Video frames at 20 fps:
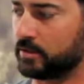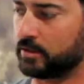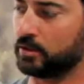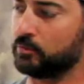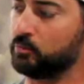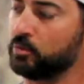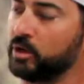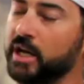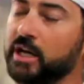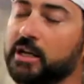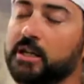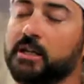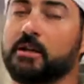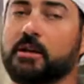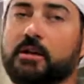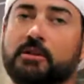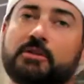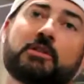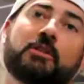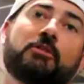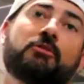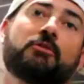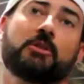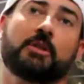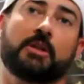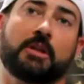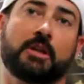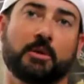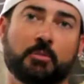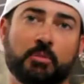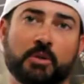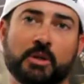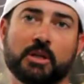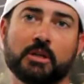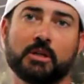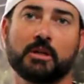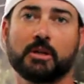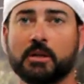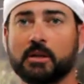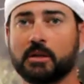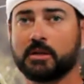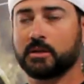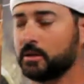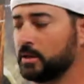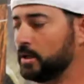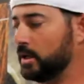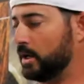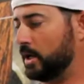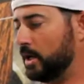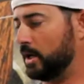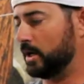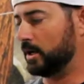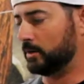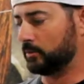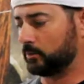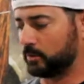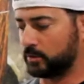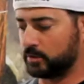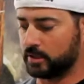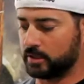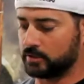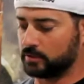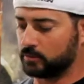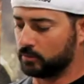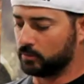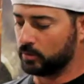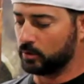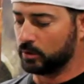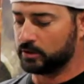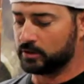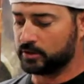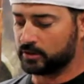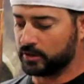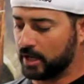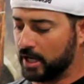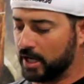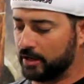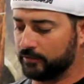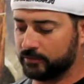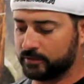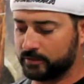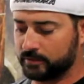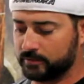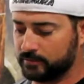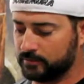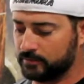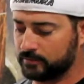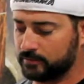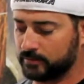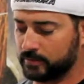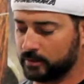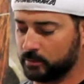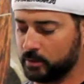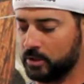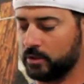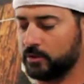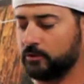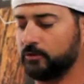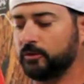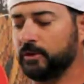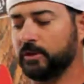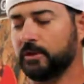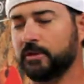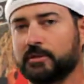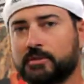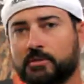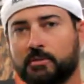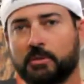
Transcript: good branding also for the company, which has a really soft. You can feel this